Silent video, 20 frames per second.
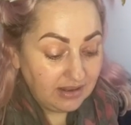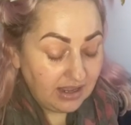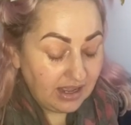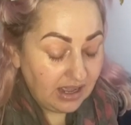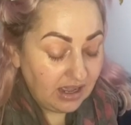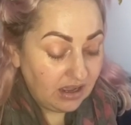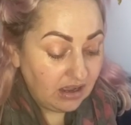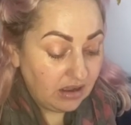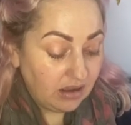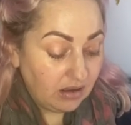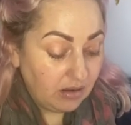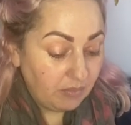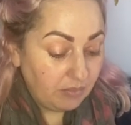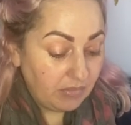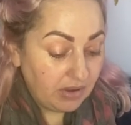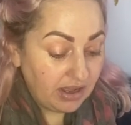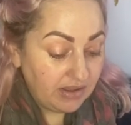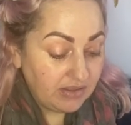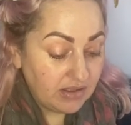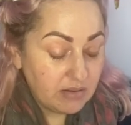And
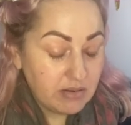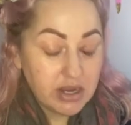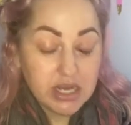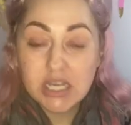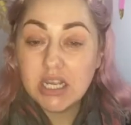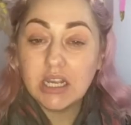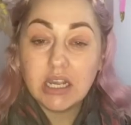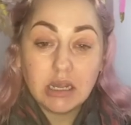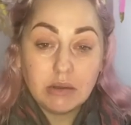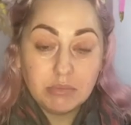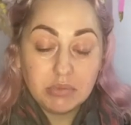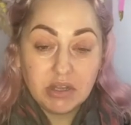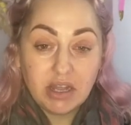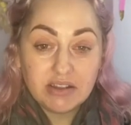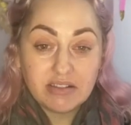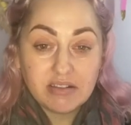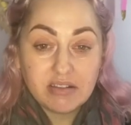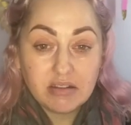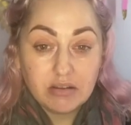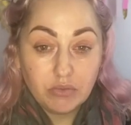they make a
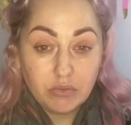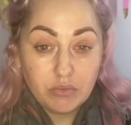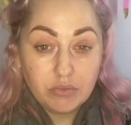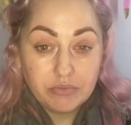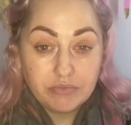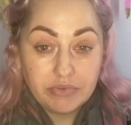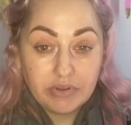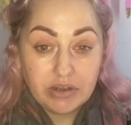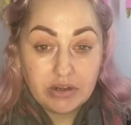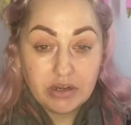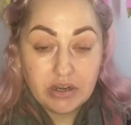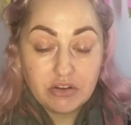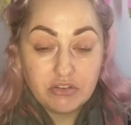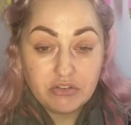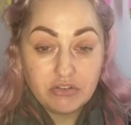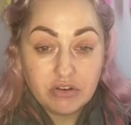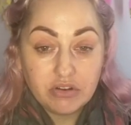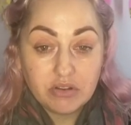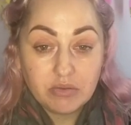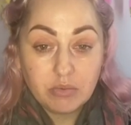serum
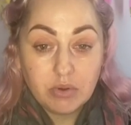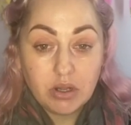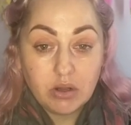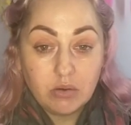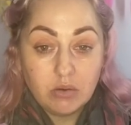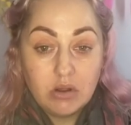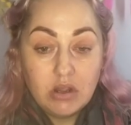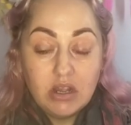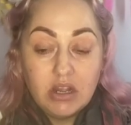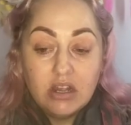foundation as well.